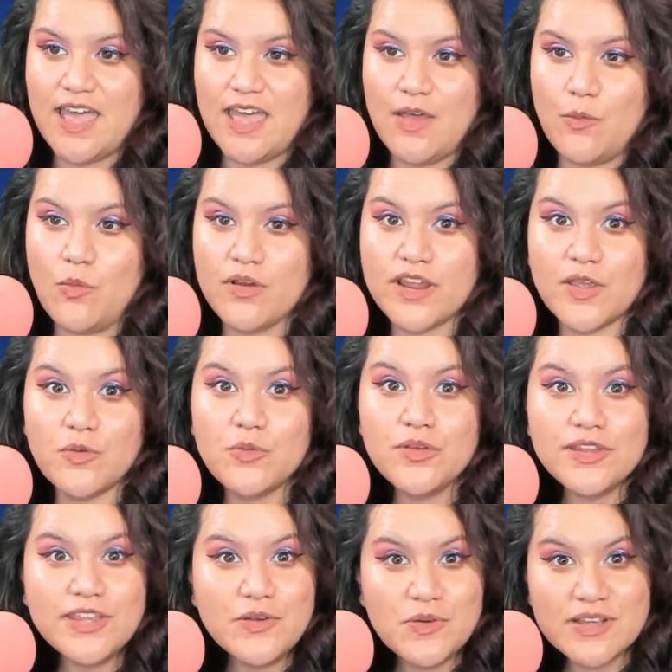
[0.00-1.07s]
what I
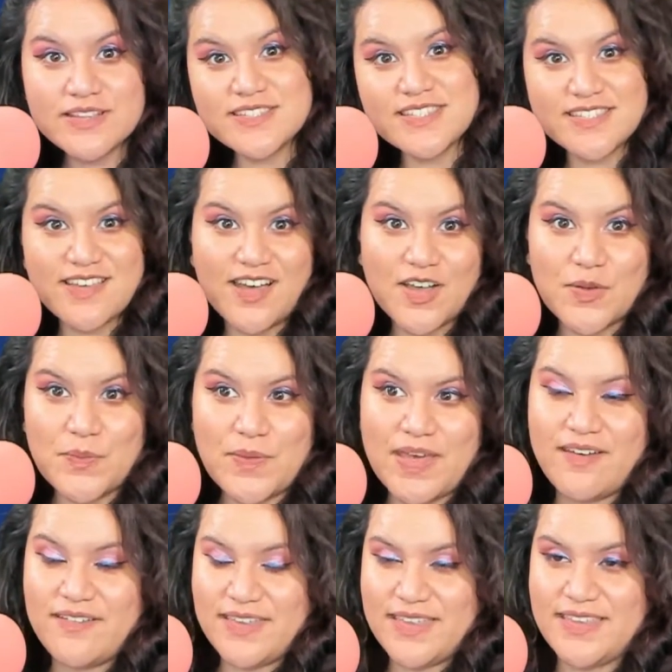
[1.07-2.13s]
really want to talk
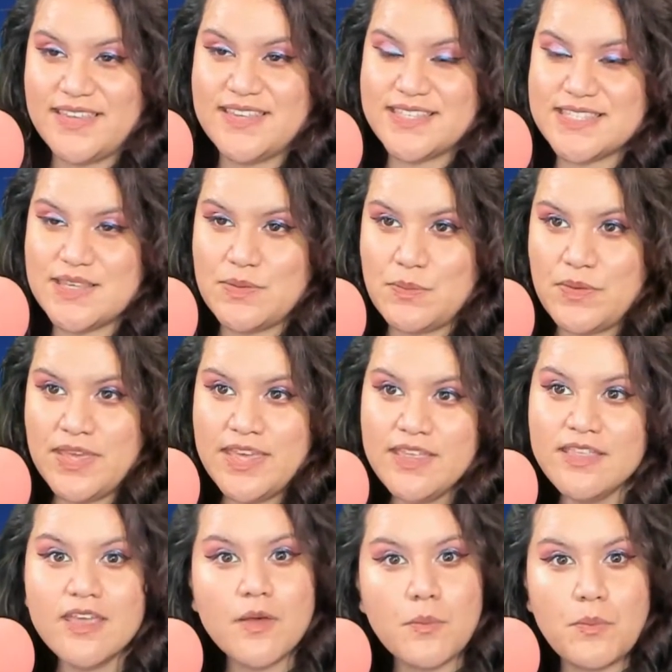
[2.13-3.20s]
about is
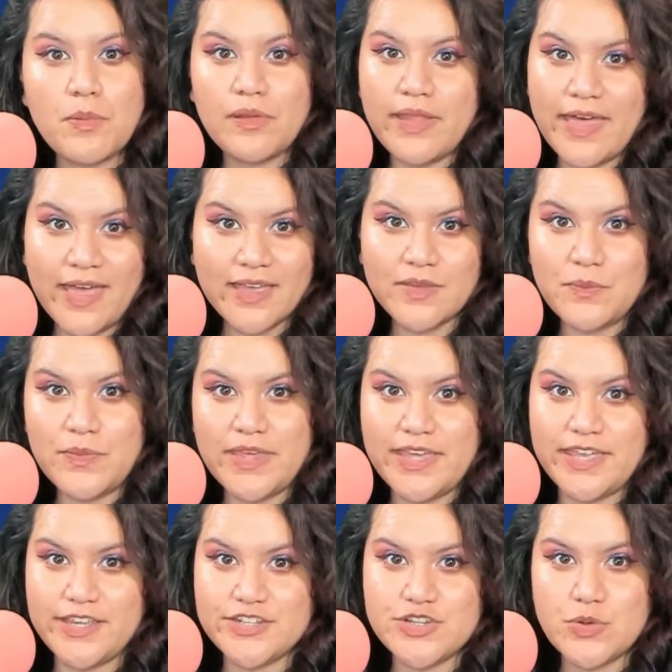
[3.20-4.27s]
being a black
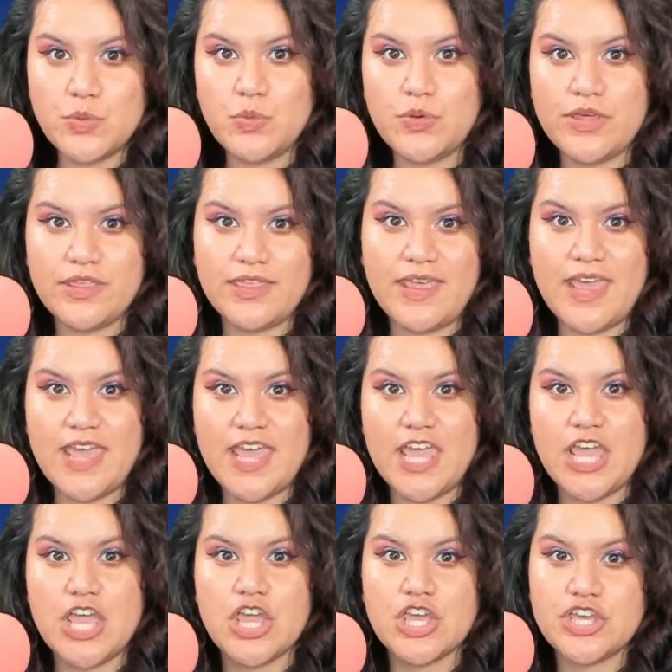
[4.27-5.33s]
mage with
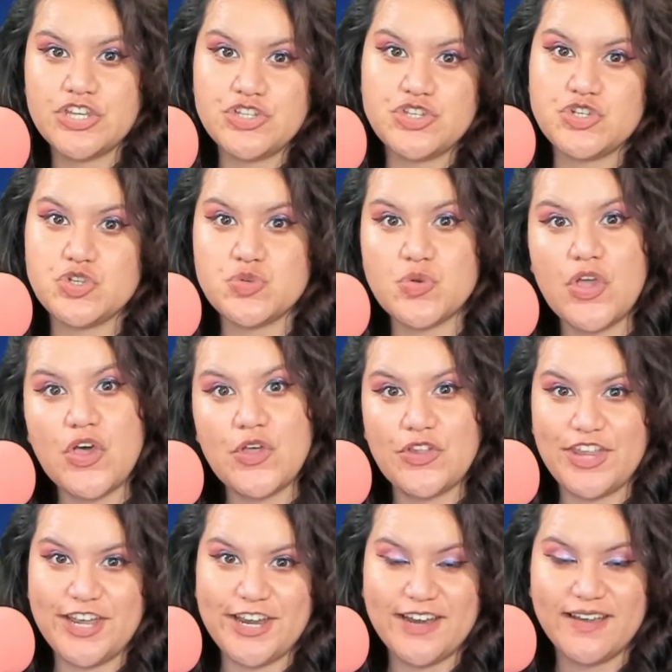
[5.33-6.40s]
a
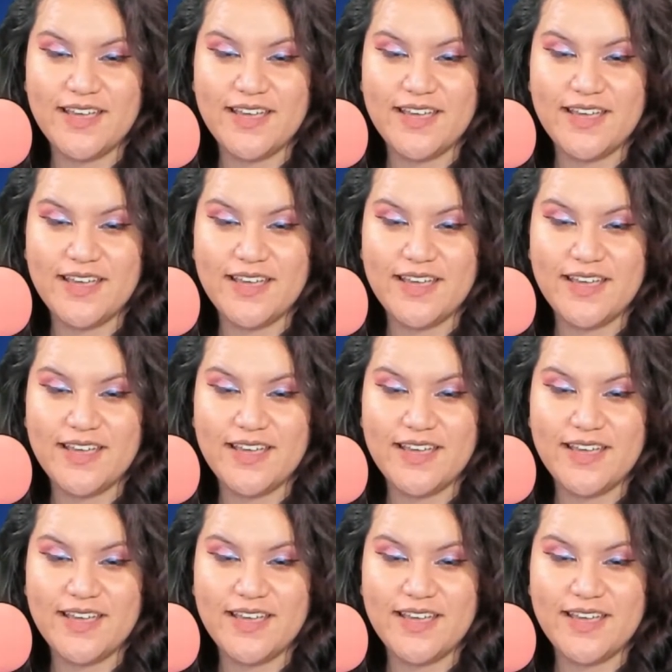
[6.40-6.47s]
controller.